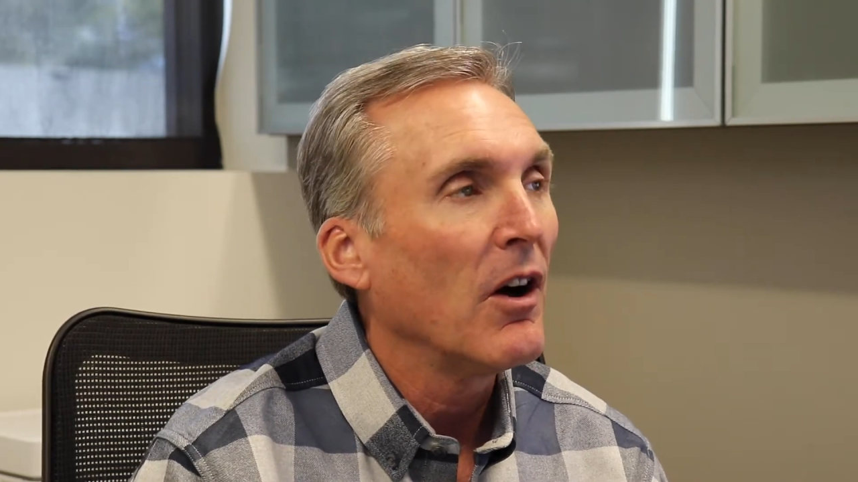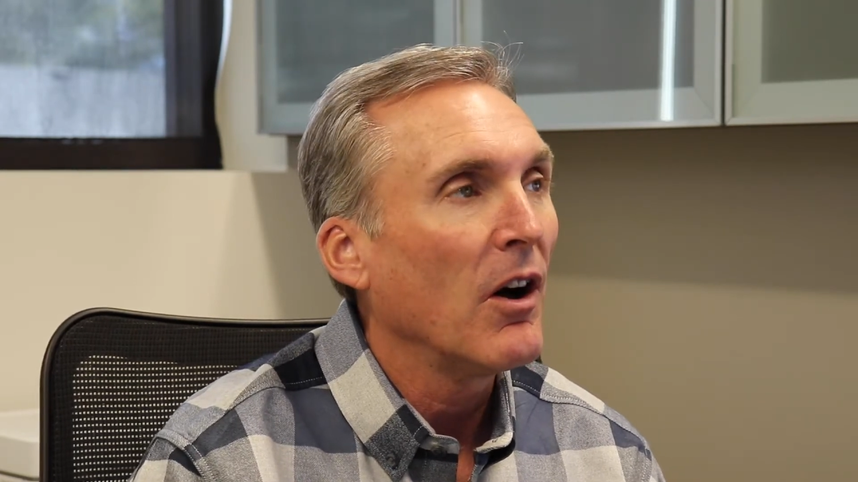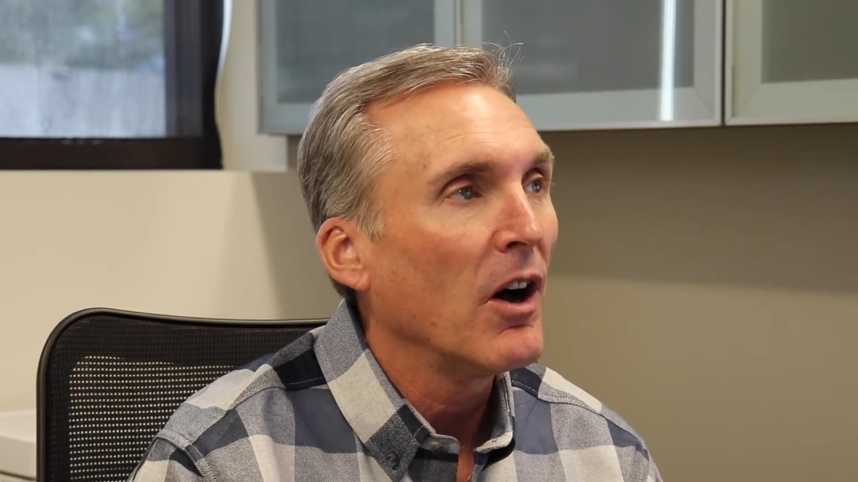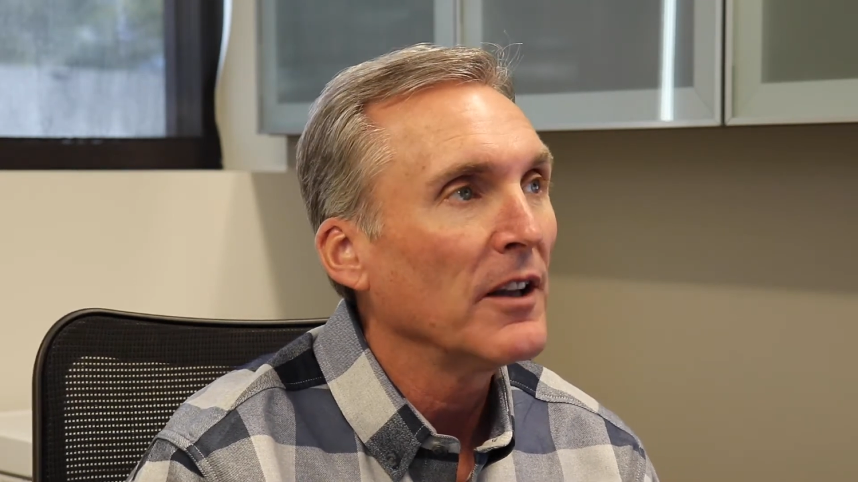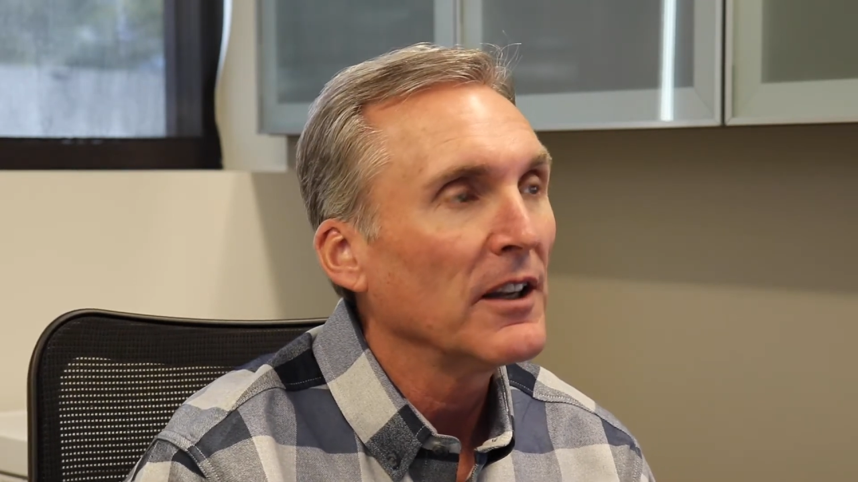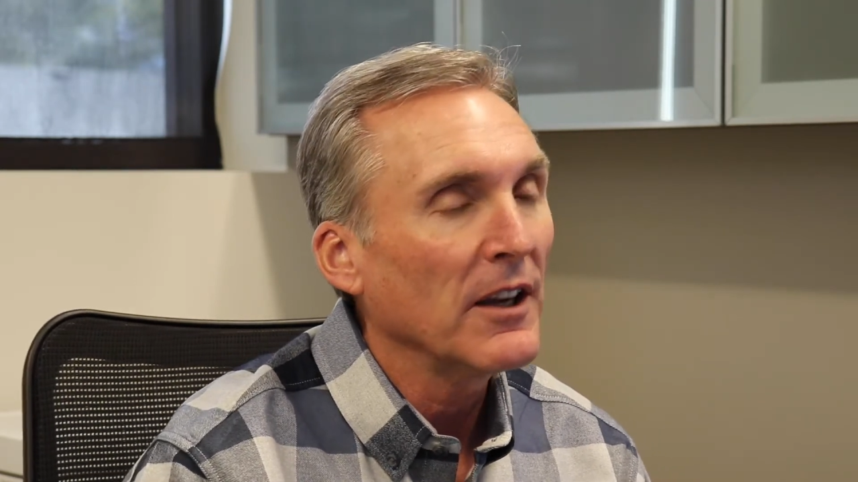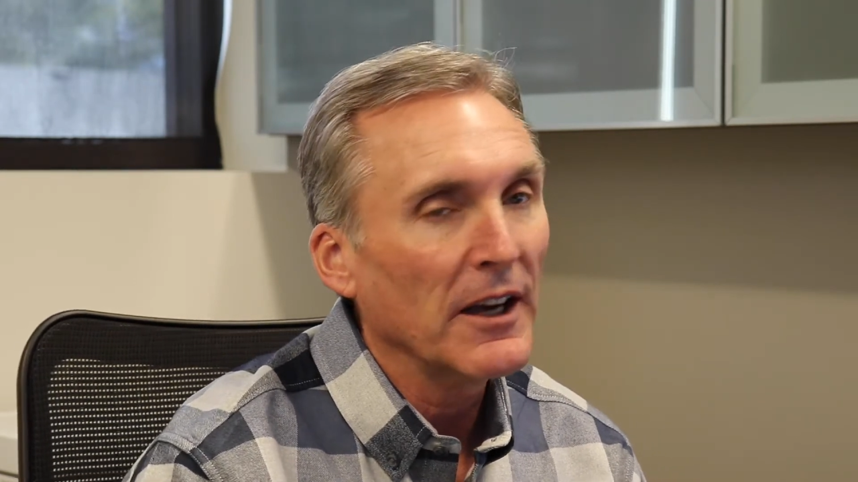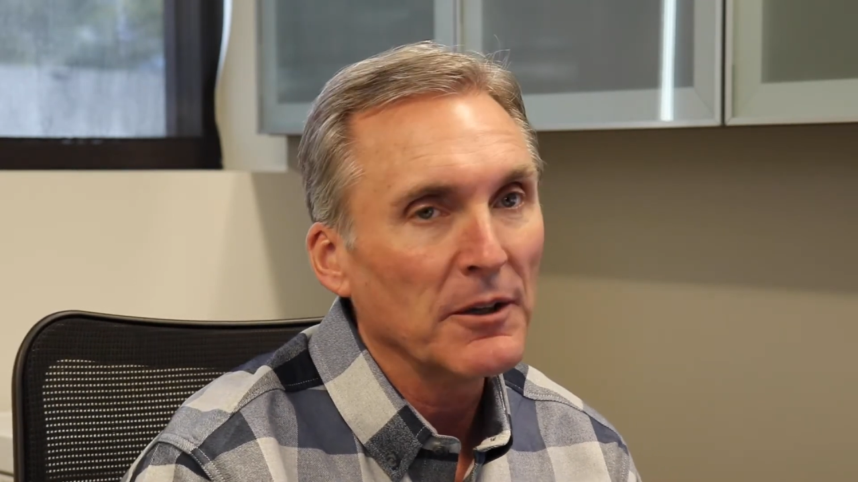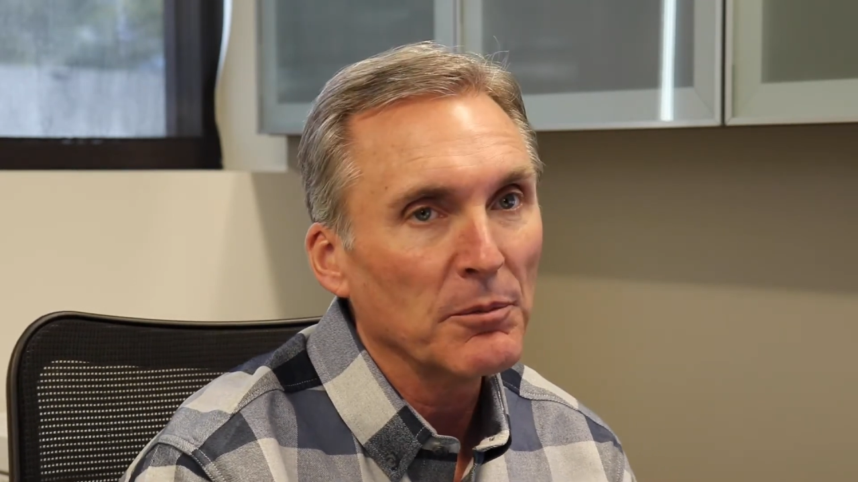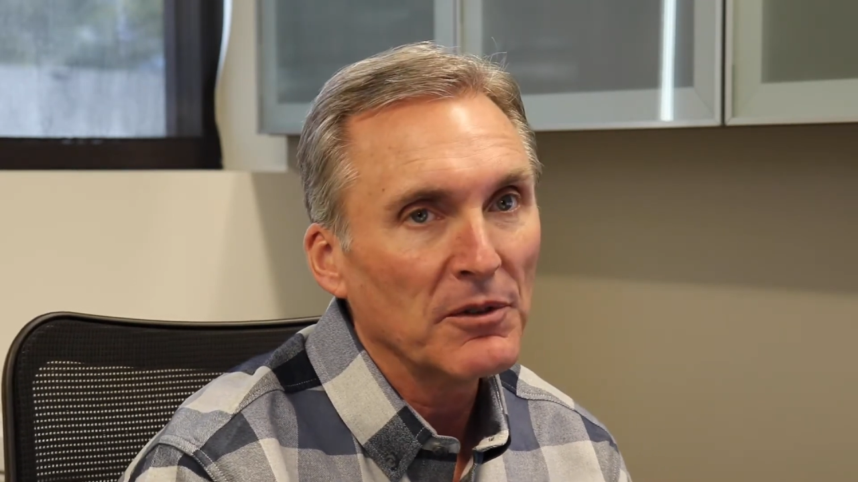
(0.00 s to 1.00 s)
on the
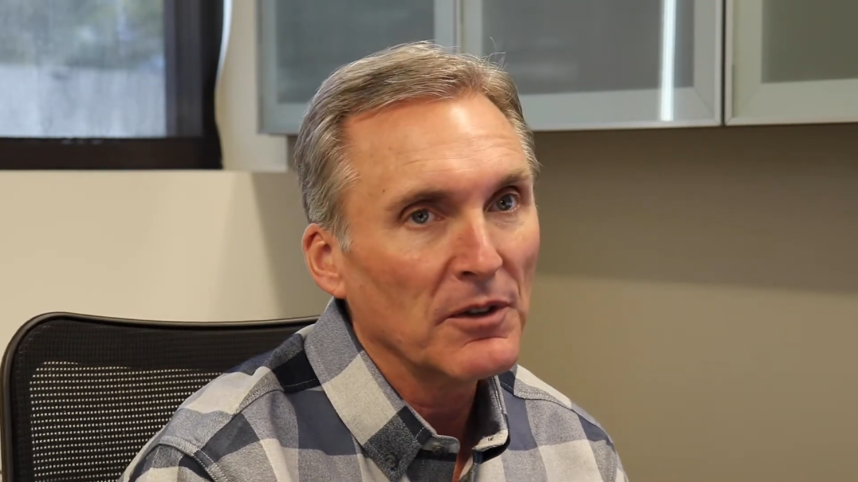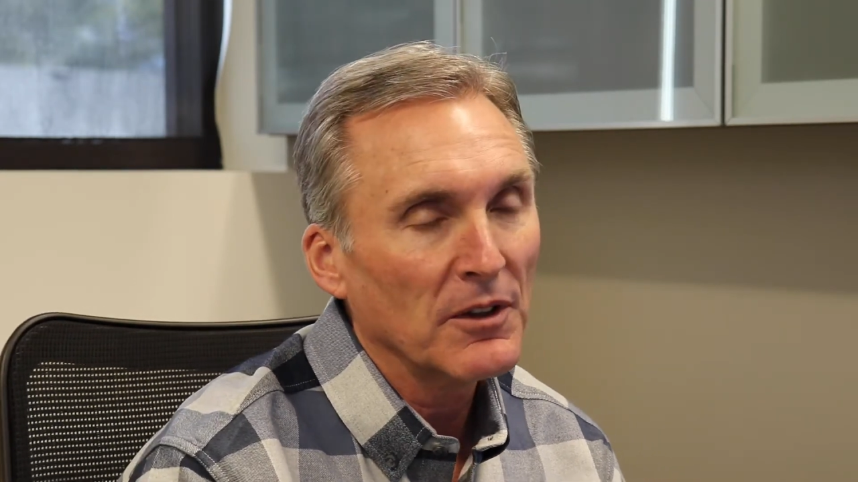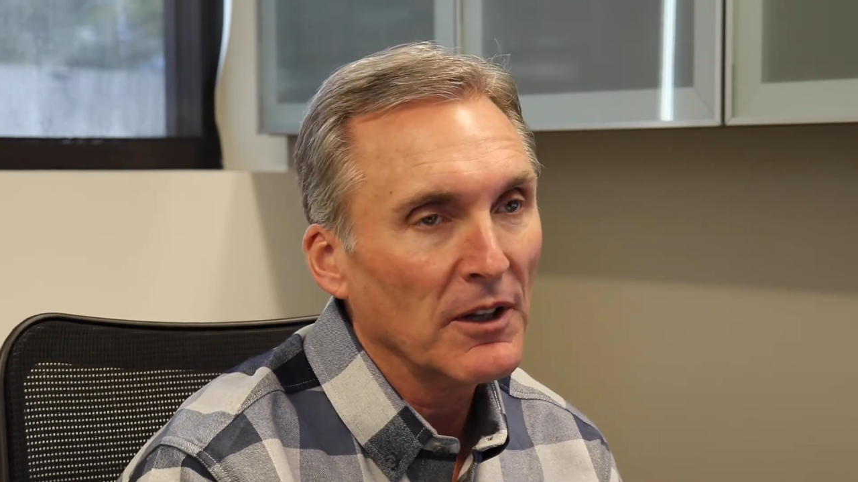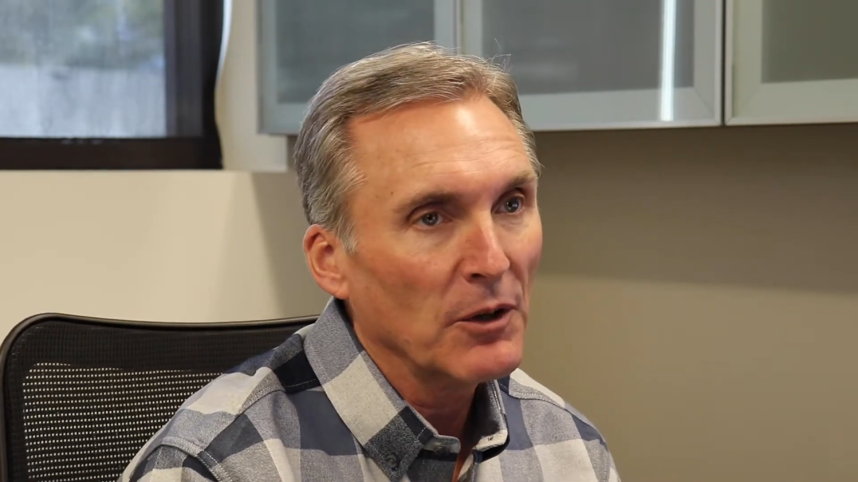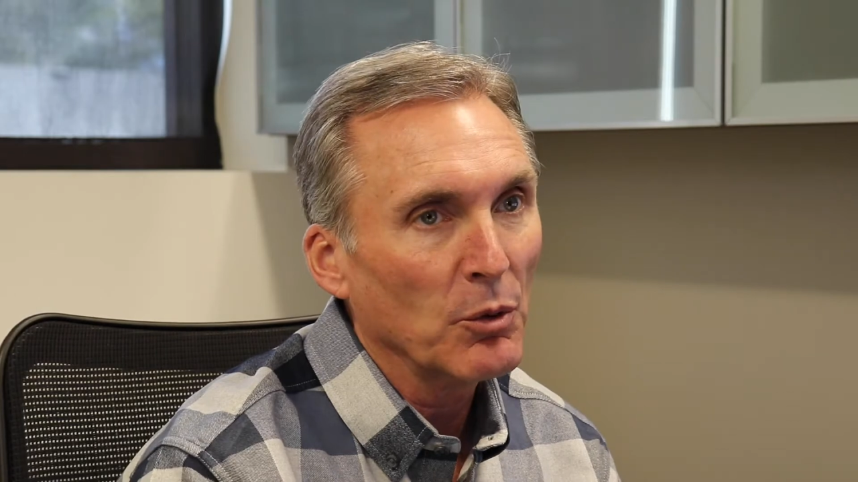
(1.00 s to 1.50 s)
items that they